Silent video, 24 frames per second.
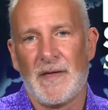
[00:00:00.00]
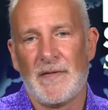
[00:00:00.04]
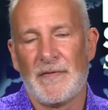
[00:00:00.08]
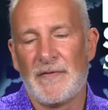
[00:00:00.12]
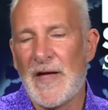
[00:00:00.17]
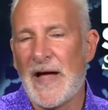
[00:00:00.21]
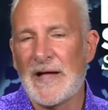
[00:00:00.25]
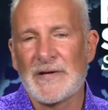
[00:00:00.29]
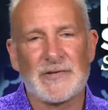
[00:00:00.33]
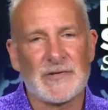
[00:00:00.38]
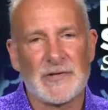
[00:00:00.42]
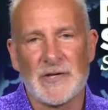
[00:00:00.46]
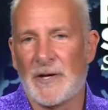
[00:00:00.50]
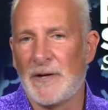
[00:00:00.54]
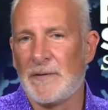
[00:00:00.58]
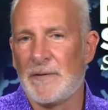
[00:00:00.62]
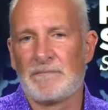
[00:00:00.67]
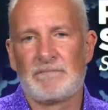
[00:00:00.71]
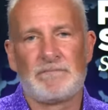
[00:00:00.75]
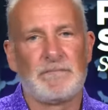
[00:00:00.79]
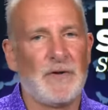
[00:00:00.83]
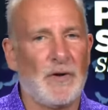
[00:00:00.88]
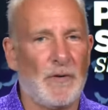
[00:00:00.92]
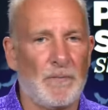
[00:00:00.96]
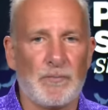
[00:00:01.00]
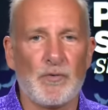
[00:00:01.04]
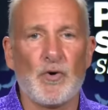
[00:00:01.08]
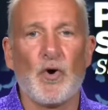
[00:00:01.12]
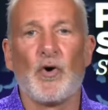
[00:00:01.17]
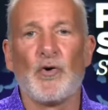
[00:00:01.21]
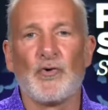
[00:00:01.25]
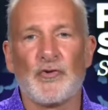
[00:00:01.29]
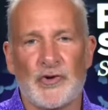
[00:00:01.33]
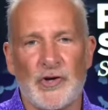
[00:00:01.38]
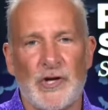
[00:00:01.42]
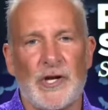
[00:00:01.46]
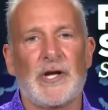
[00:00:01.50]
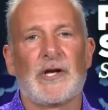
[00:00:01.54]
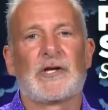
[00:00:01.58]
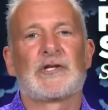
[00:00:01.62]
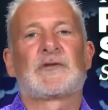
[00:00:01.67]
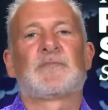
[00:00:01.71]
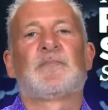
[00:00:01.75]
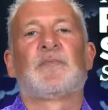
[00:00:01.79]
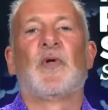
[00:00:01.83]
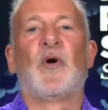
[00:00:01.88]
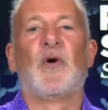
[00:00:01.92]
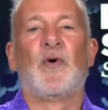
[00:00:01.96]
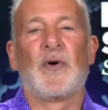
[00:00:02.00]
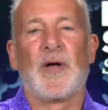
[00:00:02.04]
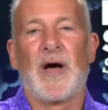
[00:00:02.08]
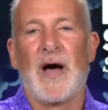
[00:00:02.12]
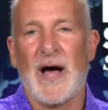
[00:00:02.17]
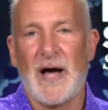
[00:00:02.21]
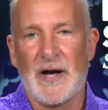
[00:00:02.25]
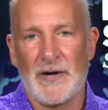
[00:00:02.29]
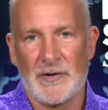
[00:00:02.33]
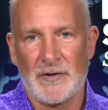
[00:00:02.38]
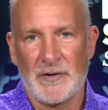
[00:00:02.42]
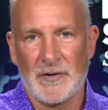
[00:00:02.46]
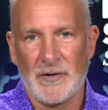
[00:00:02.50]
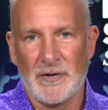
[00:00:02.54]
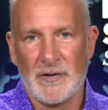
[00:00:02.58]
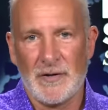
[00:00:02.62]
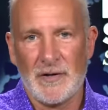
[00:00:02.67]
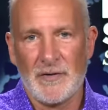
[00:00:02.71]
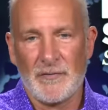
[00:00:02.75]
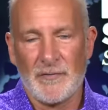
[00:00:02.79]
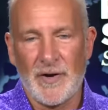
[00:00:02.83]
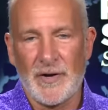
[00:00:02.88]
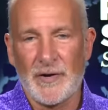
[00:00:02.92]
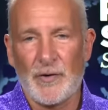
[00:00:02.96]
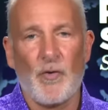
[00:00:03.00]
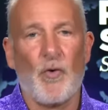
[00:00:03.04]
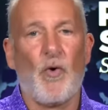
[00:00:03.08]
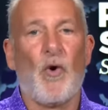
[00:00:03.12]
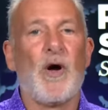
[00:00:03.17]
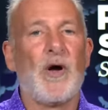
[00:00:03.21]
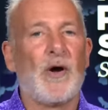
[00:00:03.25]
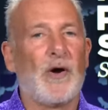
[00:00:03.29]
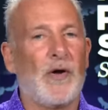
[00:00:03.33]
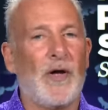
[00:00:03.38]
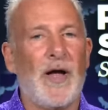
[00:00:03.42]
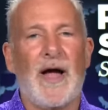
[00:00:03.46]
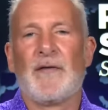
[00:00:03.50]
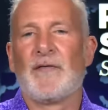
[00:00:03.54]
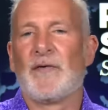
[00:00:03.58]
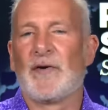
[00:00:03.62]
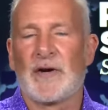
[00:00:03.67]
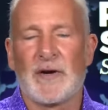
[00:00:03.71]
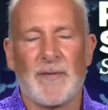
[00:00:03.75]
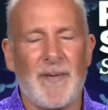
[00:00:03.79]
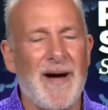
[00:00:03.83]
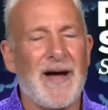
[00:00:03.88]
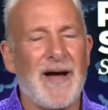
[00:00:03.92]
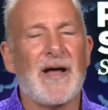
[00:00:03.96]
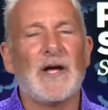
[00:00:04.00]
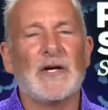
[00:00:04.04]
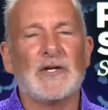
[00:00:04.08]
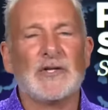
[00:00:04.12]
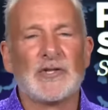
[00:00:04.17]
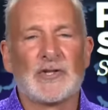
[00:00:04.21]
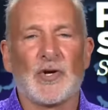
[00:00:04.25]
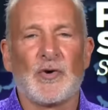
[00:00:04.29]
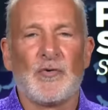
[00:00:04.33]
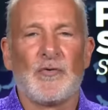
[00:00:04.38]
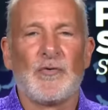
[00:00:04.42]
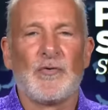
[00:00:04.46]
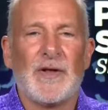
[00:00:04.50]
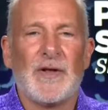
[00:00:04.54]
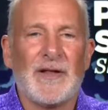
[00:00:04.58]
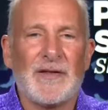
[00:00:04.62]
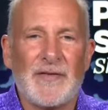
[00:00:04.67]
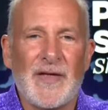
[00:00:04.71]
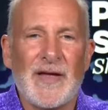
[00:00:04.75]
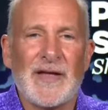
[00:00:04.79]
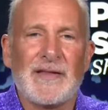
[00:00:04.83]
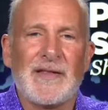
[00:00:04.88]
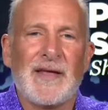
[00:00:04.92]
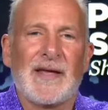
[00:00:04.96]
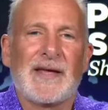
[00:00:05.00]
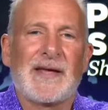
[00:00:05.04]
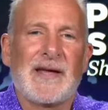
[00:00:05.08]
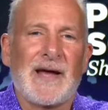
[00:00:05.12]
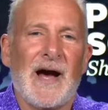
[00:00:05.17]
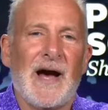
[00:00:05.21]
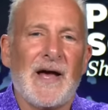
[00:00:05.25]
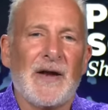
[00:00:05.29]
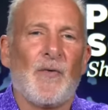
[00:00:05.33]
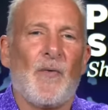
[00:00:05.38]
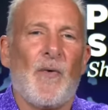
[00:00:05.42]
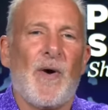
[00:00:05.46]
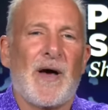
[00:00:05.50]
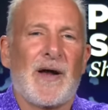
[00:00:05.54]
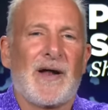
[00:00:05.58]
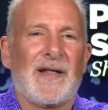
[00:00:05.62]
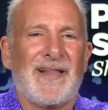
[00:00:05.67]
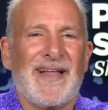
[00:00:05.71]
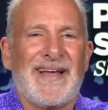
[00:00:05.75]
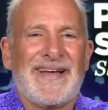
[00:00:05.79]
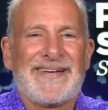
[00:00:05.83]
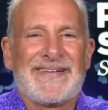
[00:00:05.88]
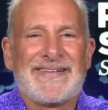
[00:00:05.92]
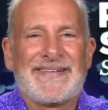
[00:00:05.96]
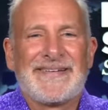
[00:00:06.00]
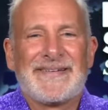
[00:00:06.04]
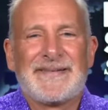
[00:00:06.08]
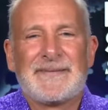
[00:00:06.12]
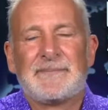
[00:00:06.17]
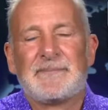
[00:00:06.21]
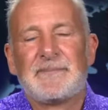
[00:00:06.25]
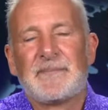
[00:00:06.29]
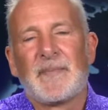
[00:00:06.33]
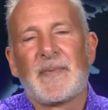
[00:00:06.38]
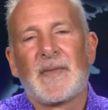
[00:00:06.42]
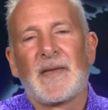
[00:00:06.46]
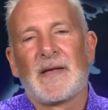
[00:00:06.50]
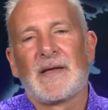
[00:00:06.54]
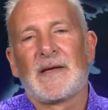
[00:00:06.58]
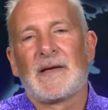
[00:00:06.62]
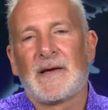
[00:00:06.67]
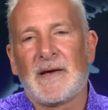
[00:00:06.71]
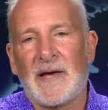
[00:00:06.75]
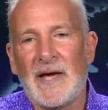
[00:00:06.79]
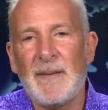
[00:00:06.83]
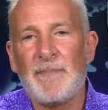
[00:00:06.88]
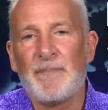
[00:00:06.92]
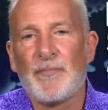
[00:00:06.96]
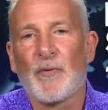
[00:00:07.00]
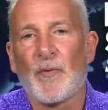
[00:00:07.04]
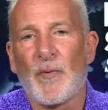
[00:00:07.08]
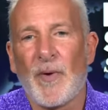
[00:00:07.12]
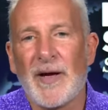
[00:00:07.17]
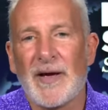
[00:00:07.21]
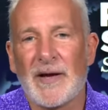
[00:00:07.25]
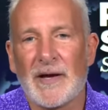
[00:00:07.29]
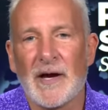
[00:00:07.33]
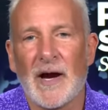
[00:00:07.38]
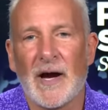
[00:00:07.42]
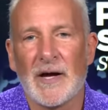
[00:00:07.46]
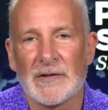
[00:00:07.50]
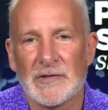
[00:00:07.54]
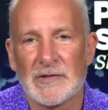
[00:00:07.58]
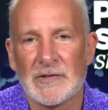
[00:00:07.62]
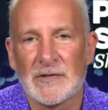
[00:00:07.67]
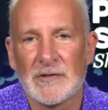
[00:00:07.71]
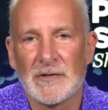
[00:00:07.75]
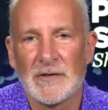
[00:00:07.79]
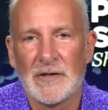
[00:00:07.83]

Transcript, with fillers: that's going to, you know, gold's going to explode higher, right? Oil, every commodity. So they, they kind of want to like keep the rate cuts